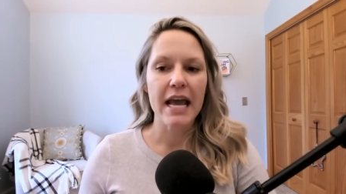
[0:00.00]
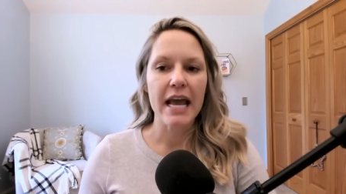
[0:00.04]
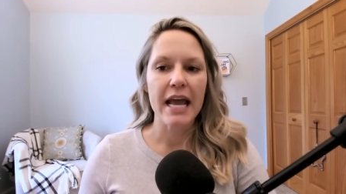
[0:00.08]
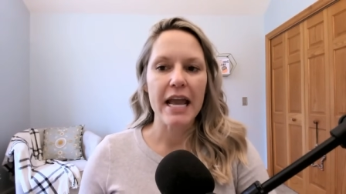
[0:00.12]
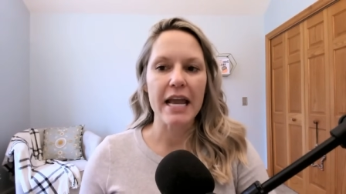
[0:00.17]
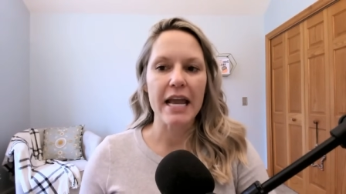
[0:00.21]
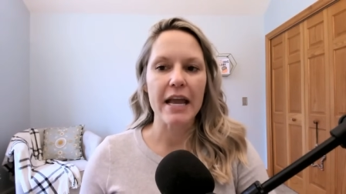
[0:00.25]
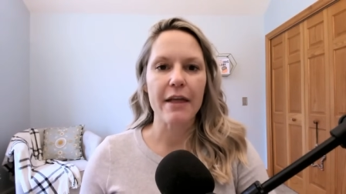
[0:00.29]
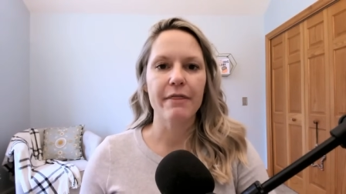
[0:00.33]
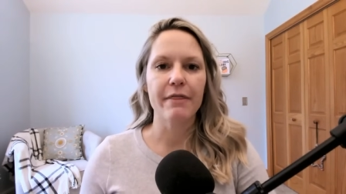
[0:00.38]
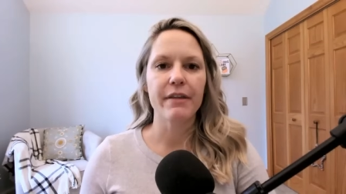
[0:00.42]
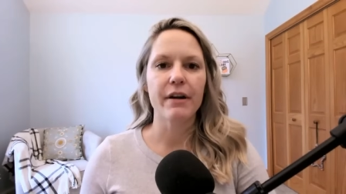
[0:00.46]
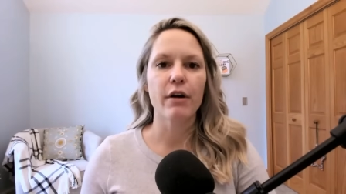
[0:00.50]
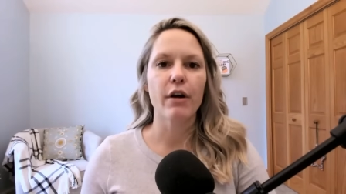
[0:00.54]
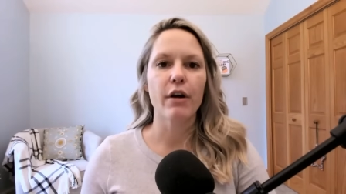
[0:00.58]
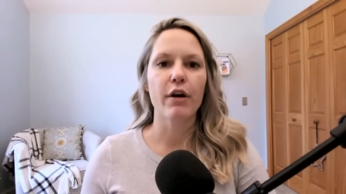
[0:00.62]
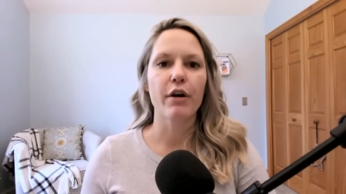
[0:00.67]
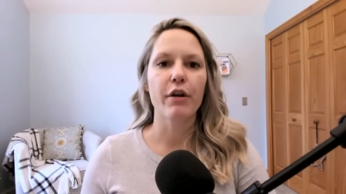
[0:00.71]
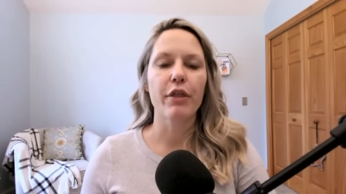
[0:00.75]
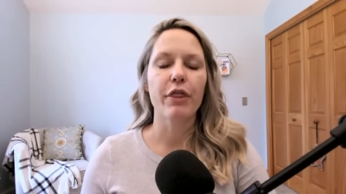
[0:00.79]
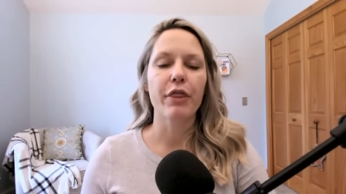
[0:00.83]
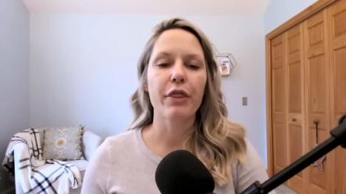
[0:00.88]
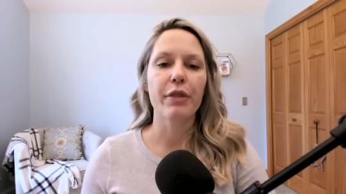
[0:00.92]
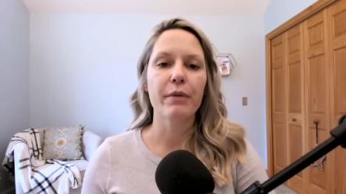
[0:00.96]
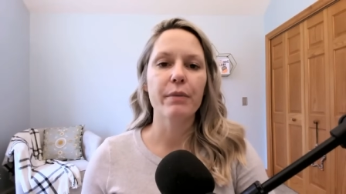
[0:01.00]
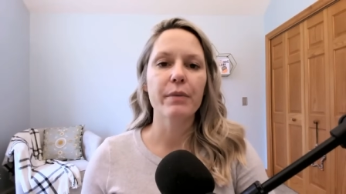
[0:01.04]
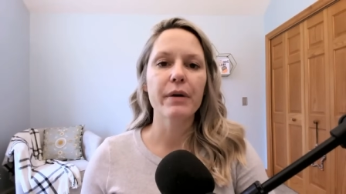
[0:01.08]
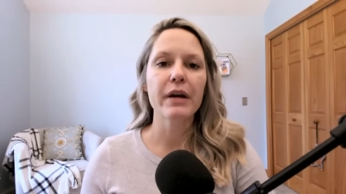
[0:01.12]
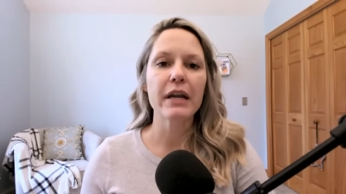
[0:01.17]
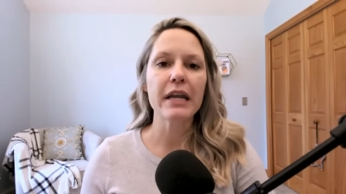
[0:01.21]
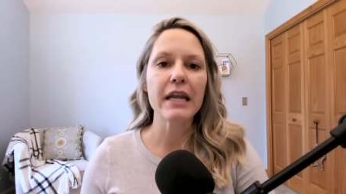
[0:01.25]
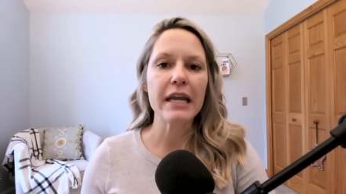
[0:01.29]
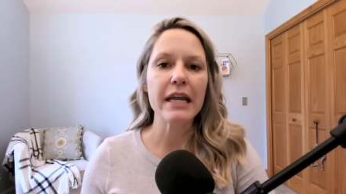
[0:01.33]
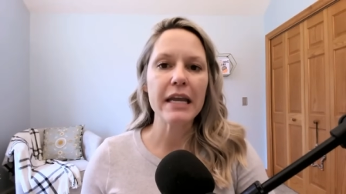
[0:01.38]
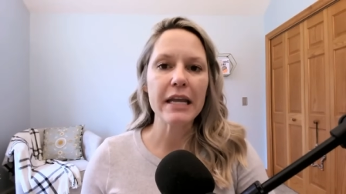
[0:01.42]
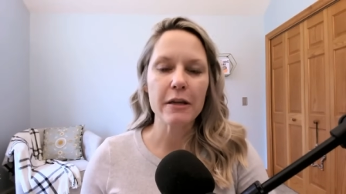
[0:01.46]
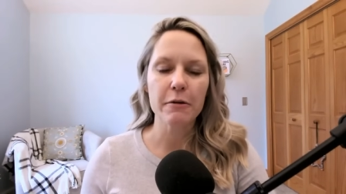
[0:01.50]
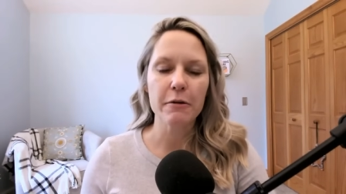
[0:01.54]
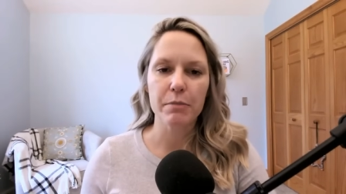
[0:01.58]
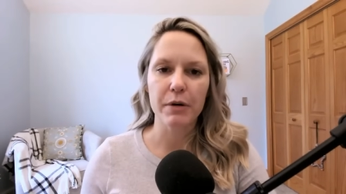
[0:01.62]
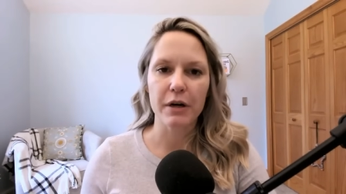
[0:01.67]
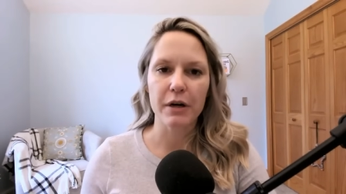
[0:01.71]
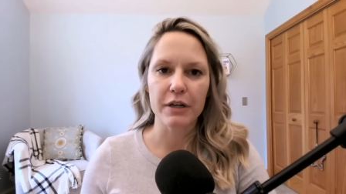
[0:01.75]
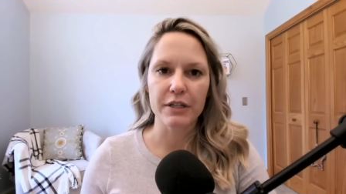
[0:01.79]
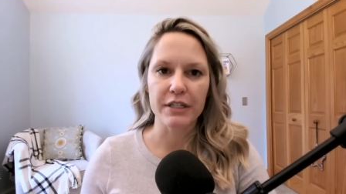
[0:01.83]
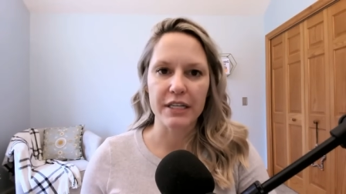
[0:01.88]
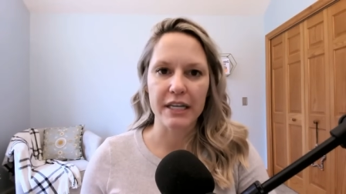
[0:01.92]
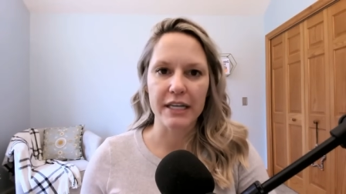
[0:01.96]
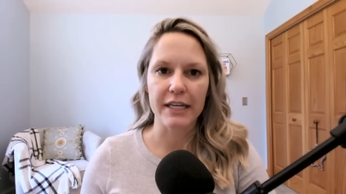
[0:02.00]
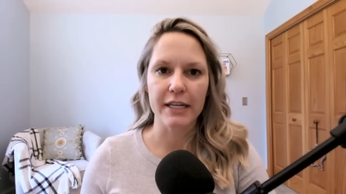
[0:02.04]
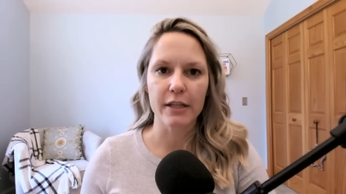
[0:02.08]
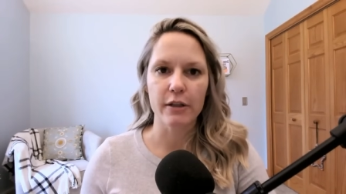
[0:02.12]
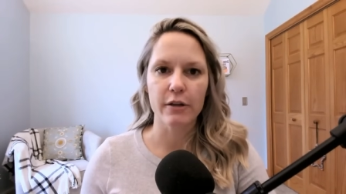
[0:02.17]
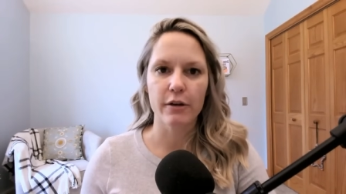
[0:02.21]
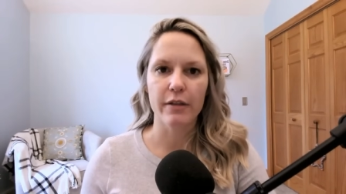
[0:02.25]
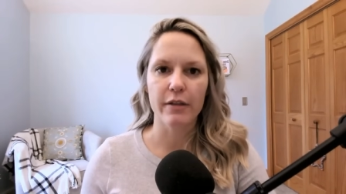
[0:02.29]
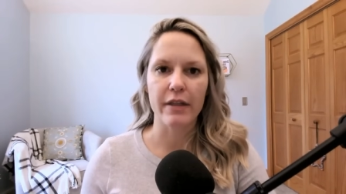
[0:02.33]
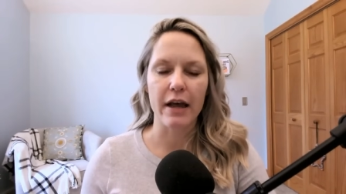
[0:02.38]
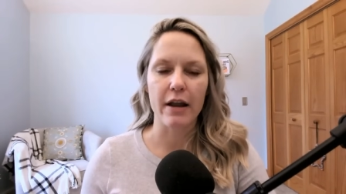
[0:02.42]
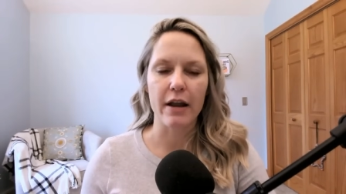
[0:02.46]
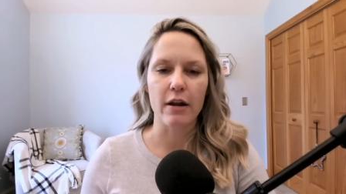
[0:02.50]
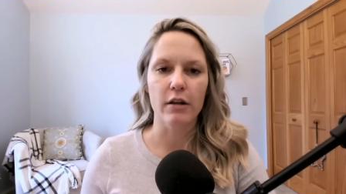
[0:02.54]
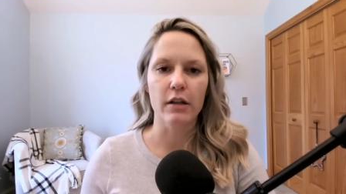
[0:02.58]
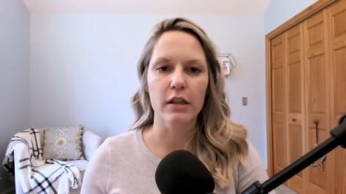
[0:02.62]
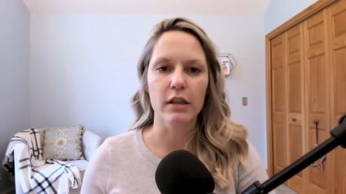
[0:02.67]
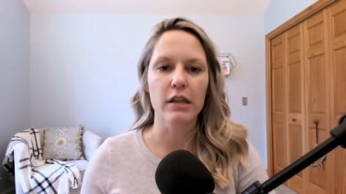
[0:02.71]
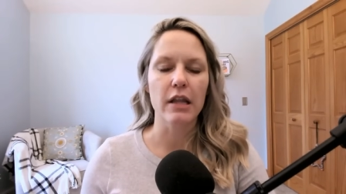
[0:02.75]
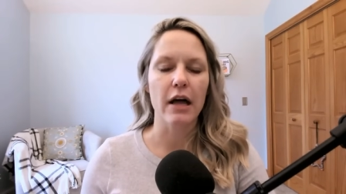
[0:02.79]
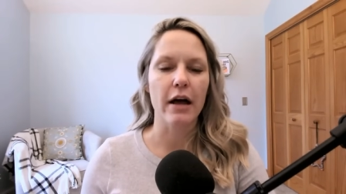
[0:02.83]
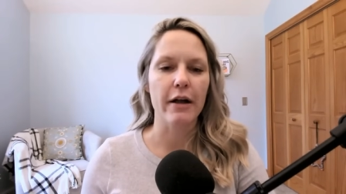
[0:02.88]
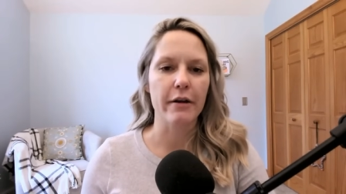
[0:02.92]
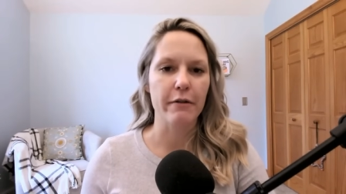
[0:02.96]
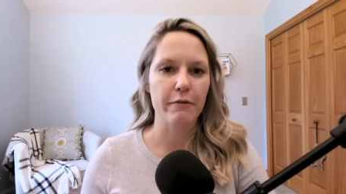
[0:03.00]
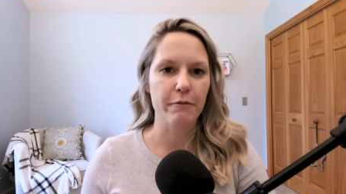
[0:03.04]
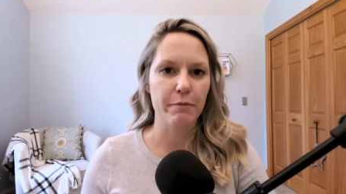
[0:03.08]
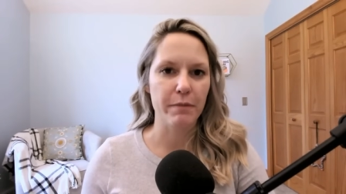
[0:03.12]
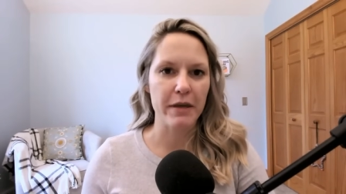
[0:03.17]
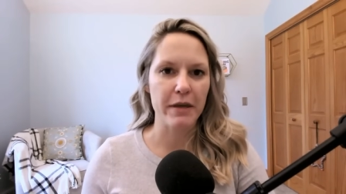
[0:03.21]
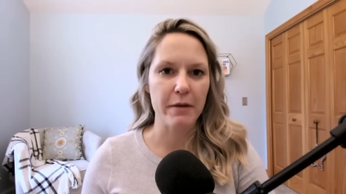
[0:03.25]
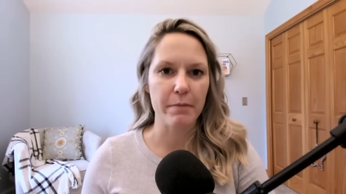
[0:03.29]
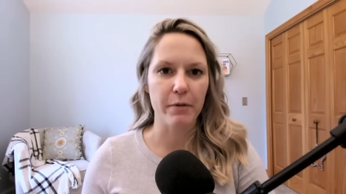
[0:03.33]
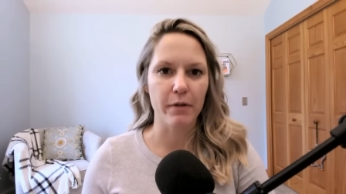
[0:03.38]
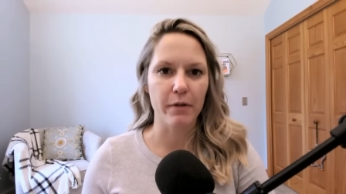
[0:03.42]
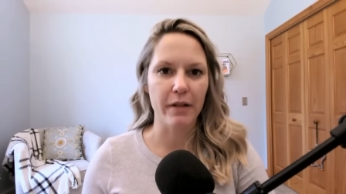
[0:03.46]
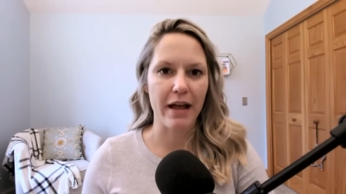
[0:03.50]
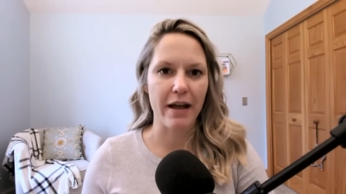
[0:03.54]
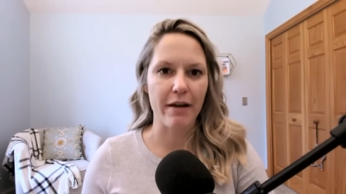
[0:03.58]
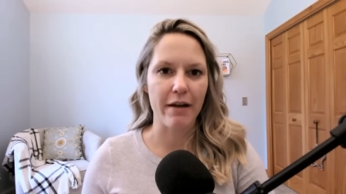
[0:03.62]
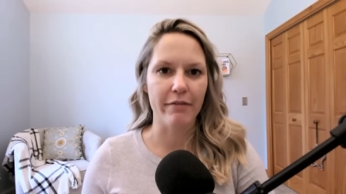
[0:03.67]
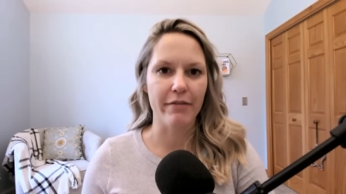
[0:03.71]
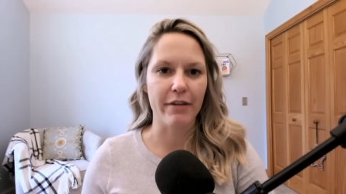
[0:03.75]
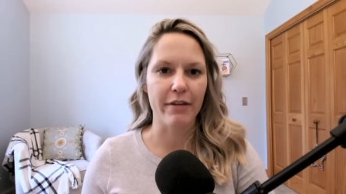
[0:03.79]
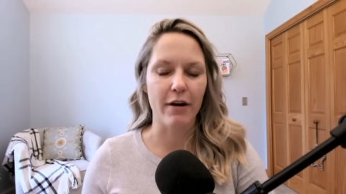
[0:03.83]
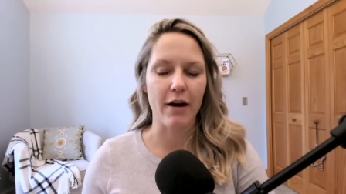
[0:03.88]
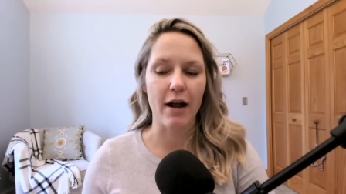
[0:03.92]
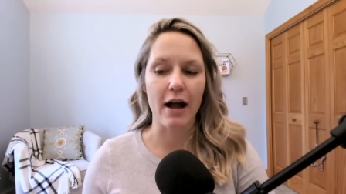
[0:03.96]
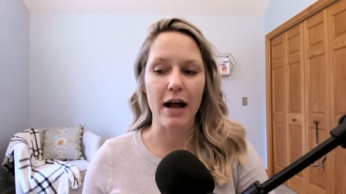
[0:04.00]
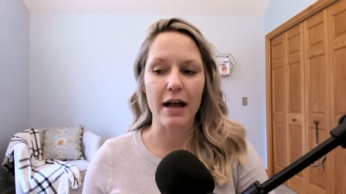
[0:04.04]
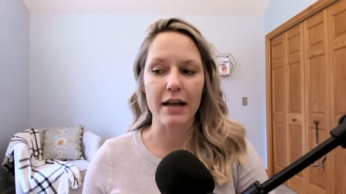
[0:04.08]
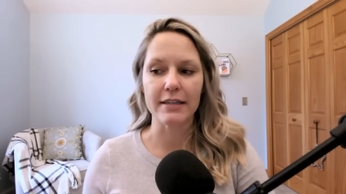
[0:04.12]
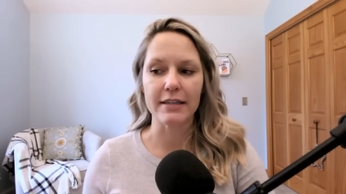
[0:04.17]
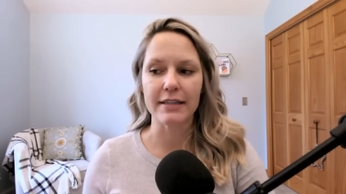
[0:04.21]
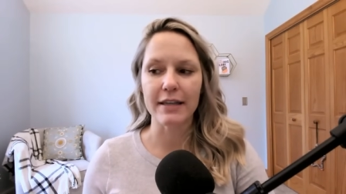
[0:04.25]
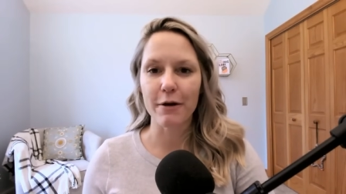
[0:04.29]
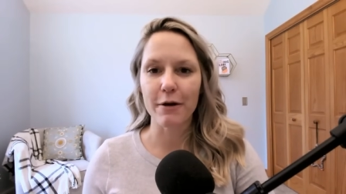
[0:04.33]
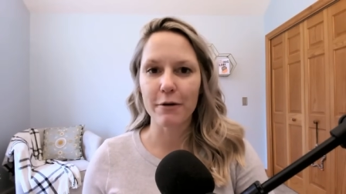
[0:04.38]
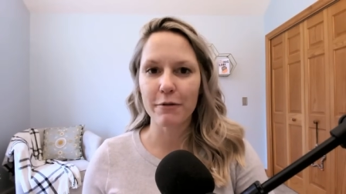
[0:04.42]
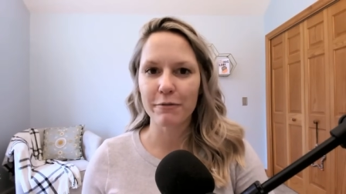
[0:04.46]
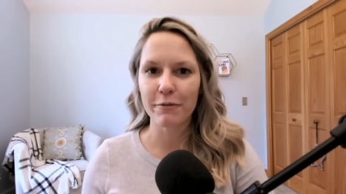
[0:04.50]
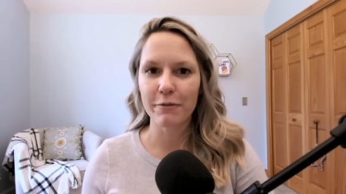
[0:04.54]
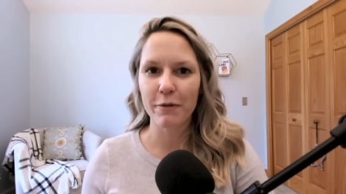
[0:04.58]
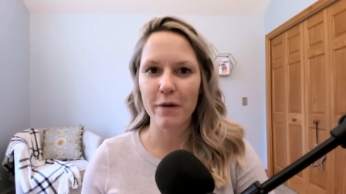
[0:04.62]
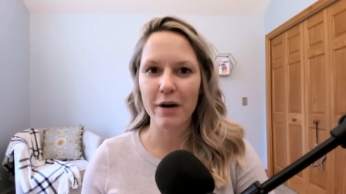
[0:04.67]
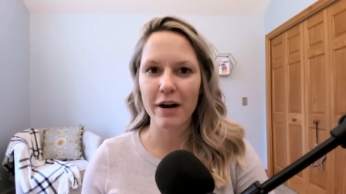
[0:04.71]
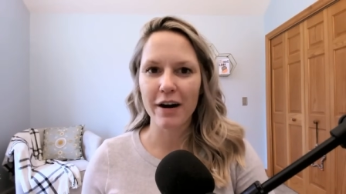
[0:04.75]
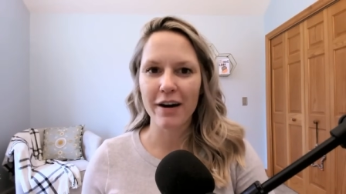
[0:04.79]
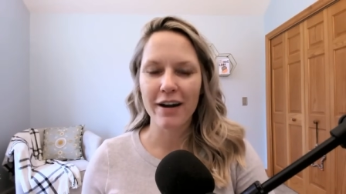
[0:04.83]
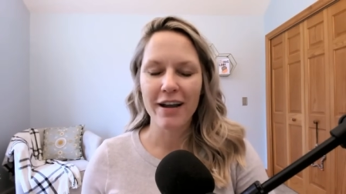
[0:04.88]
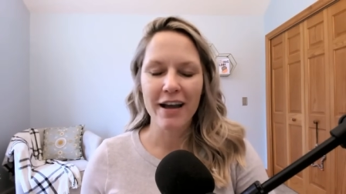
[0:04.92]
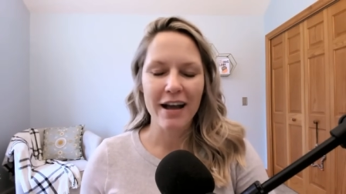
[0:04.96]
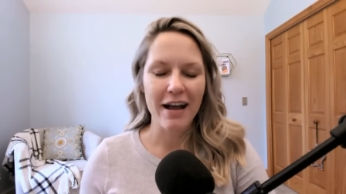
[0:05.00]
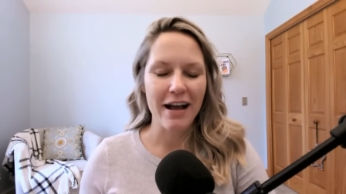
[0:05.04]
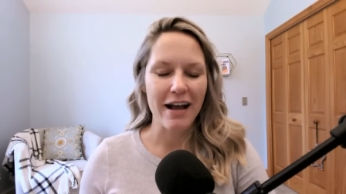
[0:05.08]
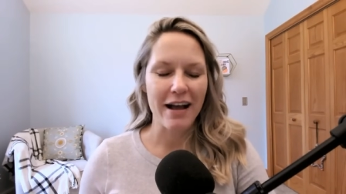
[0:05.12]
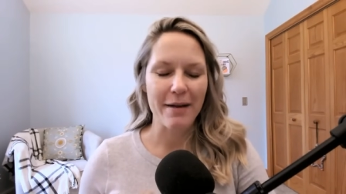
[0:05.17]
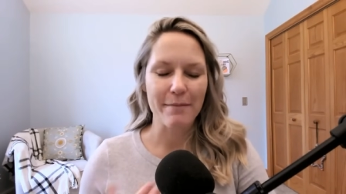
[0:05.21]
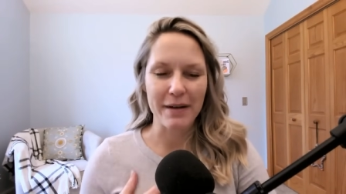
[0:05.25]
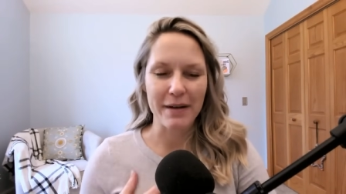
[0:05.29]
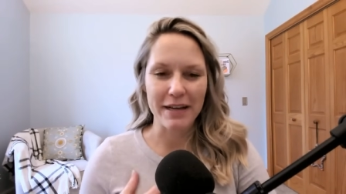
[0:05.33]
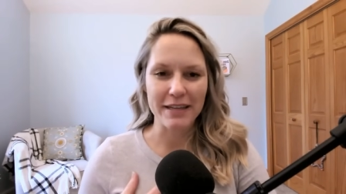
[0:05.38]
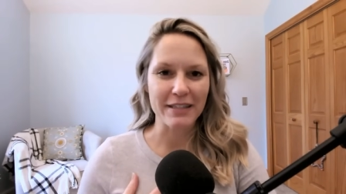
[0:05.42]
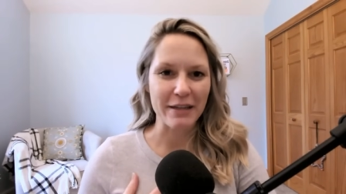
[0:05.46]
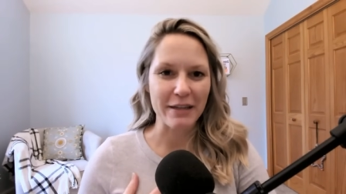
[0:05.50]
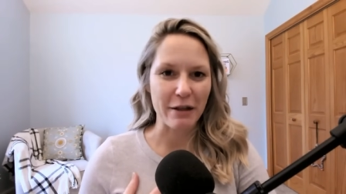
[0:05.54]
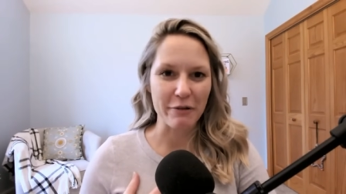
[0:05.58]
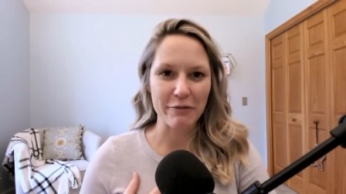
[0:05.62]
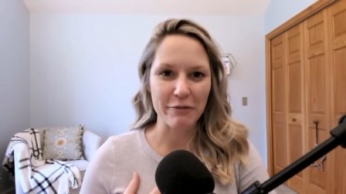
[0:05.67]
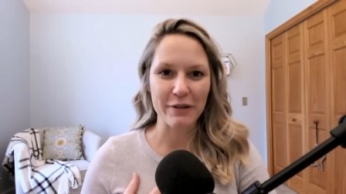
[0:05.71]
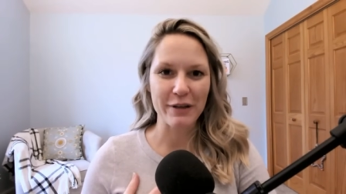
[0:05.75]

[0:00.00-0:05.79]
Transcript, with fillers: And there are three in particular that a lot of people have their eyes out for, myself